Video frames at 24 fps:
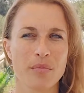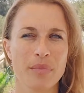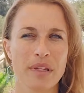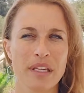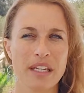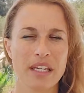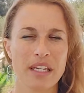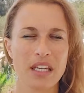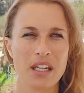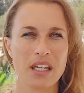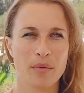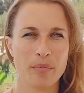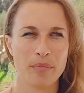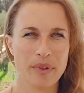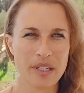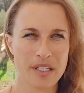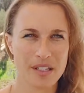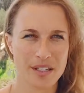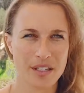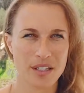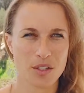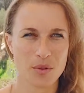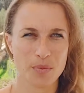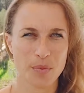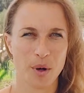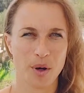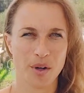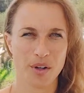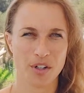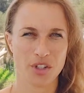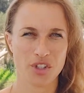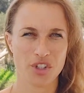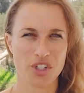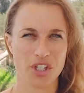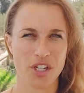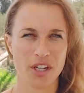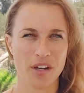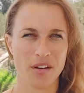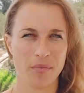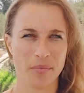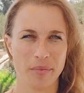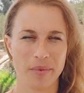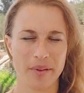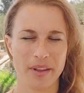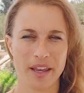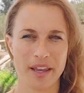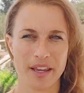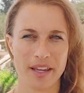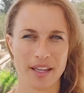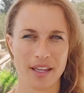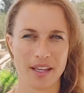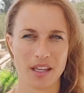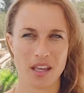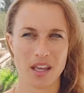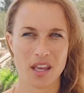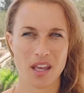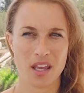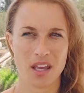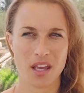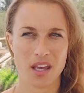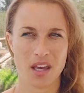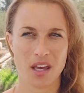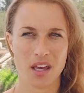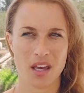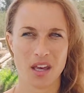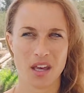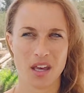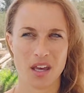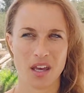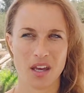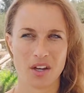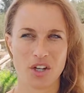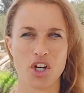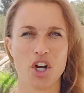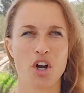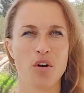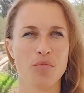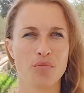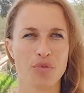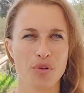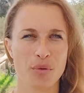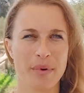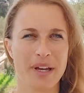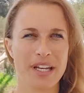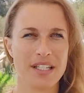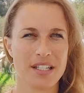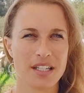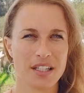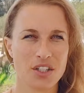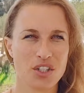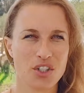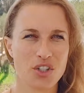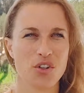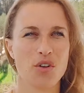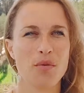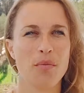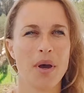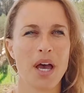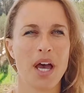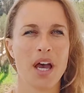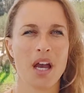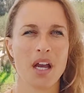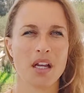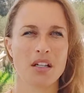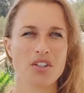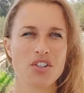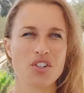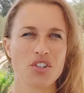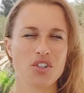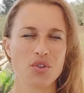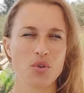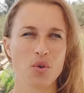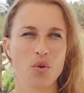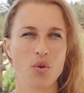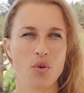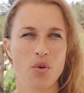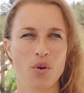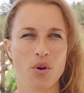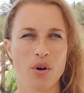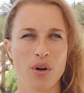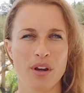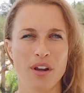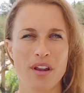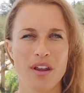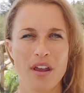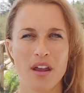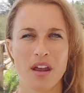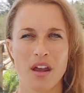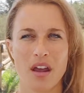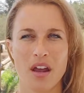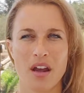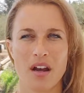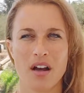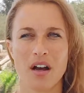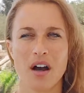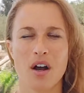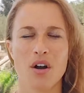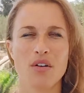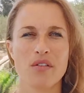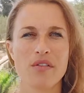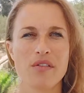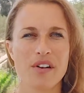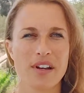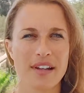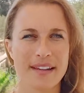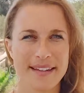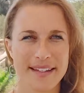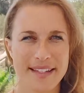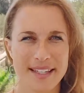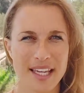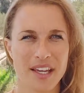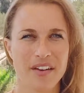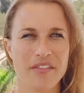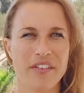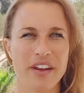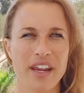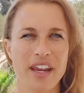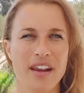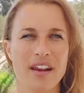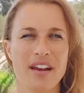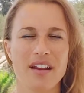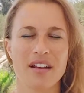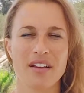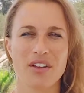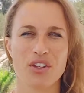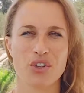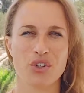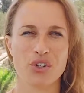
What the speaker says: being in a business partnership, like compromising too much or overly giving.